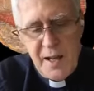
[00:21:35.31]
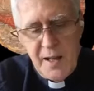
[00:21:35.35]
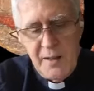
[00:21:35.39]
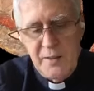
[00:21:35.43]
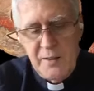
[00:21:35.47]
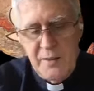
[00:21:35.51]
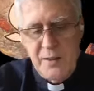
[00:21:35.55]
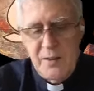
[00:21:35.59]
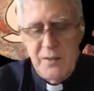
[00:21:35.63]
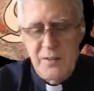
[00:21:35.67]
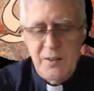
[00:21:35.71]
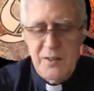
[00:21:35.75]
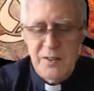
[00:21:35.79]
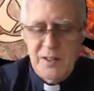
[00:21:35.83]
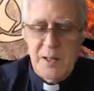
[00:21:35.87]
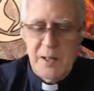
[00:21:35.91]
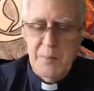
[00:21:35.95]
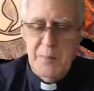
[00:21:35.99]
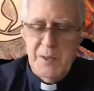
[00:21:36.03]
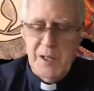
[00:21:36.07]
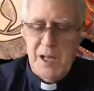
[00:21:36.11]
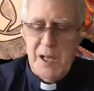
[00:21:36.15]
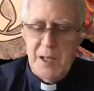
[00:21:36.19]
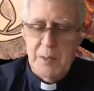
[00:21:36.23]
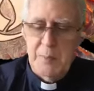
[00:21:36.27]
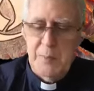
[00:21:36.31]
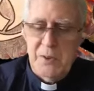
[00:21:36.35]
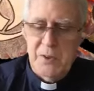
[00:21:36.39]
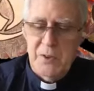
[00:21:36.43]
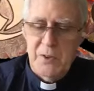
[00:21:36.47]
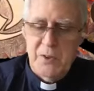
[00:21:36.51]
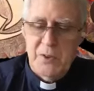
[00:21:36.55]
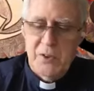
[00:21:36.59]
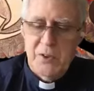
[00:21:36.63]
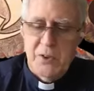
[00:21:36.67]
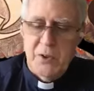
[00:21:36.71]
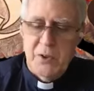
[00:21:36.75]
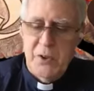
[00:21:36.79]
as is sometimes
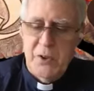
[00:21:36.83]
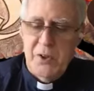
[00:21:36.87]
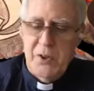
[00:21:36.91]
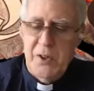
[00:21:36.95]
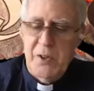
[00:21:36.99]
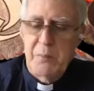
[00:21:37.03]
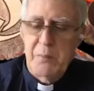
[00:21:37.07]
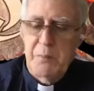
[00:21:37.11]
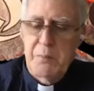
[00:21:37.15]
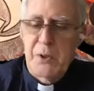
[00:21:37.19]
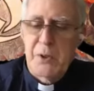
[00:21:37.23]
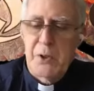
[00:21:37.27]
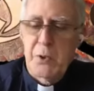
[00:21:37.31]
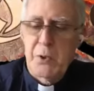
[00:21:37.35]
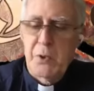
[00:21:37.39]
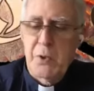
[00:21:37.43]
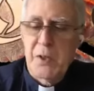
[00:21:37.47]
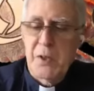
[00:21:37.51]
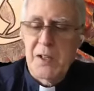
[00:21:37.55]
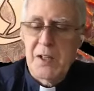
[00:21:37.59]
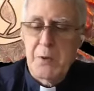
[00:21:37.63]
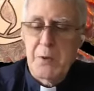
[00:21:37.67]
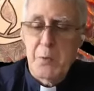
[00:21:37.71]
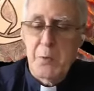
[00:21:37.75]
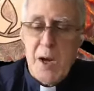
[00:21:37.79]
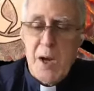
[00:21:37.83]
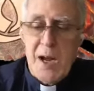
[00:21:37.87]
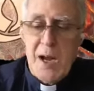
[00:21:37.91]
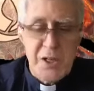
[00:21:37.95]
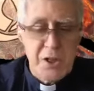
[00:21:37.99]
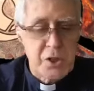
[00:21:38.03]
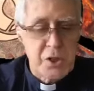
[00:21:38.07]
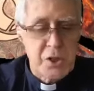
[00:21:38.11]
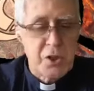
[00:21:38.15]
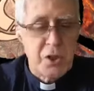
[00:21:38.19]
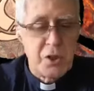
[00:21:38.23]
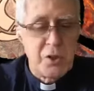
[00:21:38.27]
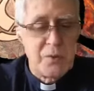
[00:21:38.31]
asserted, purely
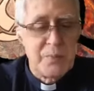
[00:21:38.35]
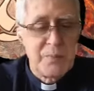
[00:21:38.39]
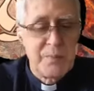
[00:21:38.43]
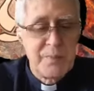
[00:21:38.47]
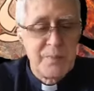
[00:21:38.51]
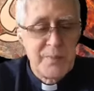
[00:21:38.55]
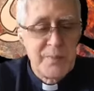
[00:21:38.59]
rational.